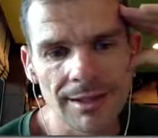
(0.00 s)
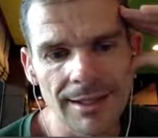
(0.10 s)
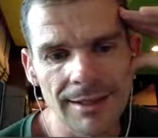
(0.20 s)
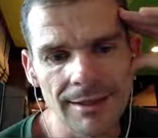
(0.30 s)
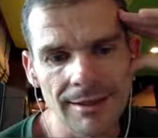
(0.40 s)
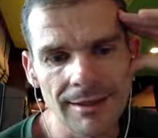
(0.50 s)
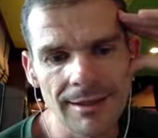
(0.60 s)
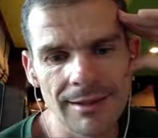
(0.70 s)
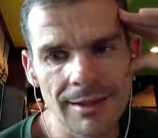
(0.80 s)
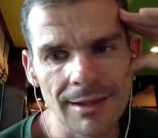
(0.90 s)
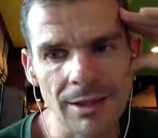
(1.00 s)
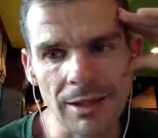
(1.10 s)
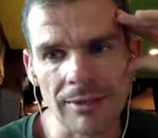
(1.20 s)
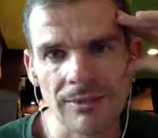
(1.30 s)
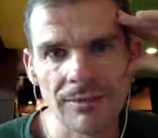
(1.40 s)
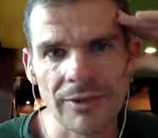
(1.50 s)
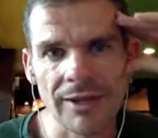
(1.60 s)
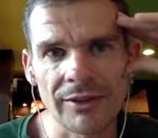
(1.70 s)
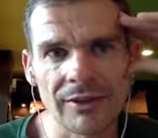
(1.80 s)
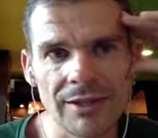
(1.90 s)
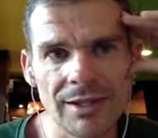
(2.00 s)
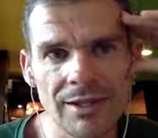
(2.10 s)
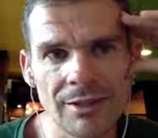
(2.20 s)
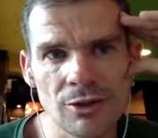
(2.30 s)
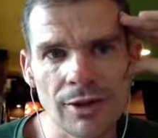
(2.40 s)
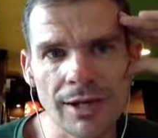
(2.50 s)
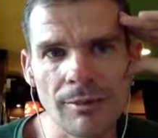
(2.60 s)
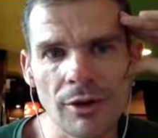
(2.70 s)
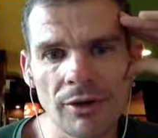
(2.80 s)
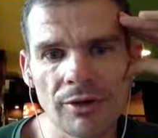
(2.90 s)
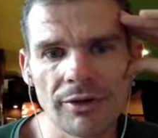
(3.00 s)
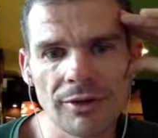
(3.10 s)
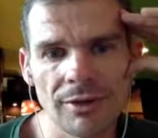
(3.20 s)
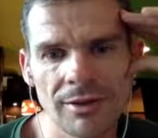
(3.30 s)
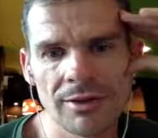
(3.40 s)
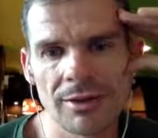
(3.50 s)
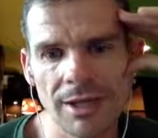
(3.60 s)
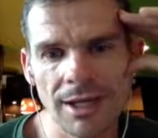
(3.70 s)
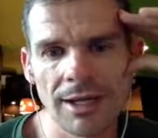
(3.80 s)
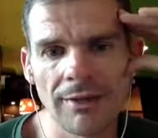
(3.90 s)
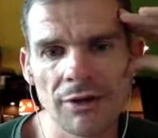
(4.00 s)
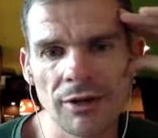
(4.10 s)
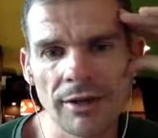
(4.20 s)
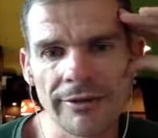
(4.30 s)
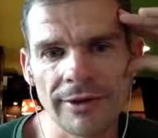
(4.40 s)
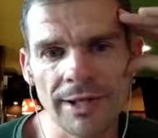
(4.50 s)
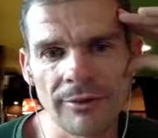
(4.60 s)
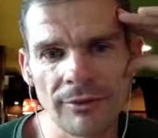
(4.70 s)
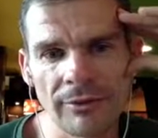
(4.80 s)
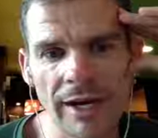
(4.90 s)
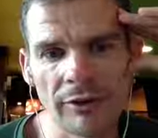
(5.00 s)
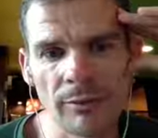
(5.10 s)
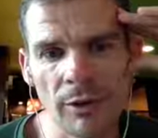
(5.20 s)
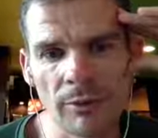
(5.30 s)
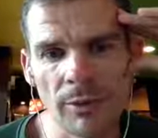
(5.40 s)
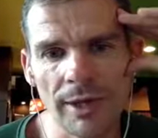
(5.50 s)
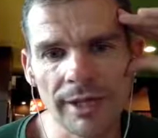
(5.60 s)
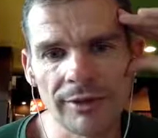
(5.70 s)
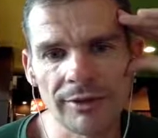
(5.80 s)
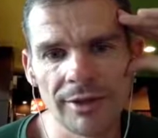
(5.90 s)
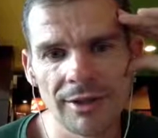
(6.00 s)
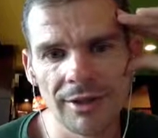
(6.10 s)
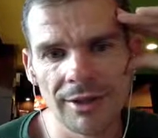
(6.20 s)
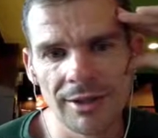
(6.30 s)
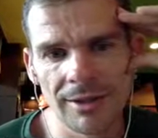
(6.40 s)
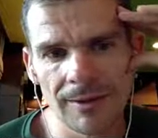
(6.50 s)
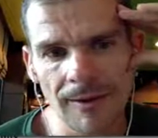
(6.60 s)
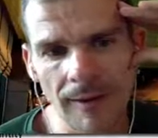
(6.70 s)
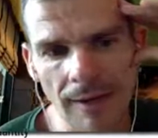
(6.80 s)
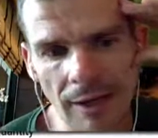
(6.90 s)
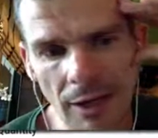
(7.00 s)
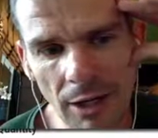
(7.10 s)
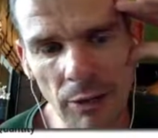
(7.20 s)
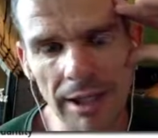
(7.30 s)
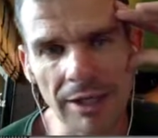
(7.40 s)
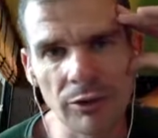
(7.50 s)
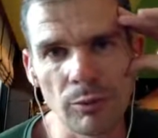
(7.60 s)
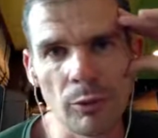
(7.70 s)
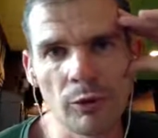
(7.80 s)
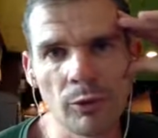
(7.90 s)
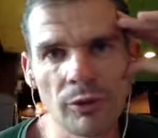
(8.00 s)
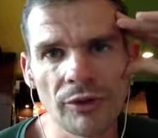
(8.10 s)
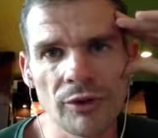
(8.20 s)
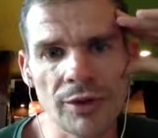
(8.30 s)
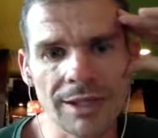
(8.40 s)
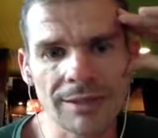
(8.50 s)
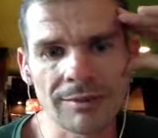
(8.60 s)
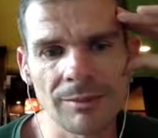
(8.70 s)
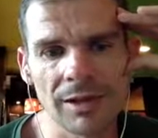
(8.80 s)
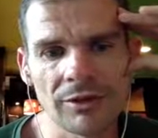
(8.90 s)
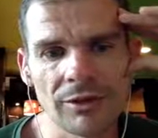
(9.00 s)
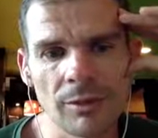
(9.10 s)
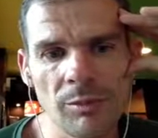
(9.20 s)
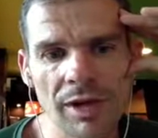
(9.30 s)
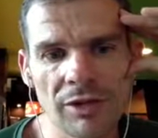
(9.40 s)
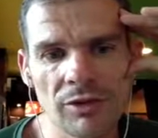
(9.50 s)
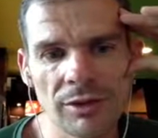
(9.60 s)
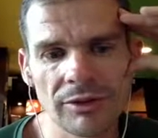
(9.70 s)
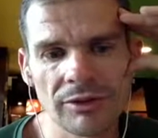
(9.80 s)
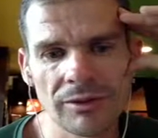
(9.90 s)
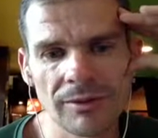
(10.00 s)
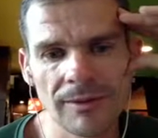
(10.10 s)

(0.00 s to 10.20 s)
And then, yeah, anyway, so that's the Trek Emondas, the Giant Defy. Fans of both bikes, I would lean more towards the Trek based on the brake choice.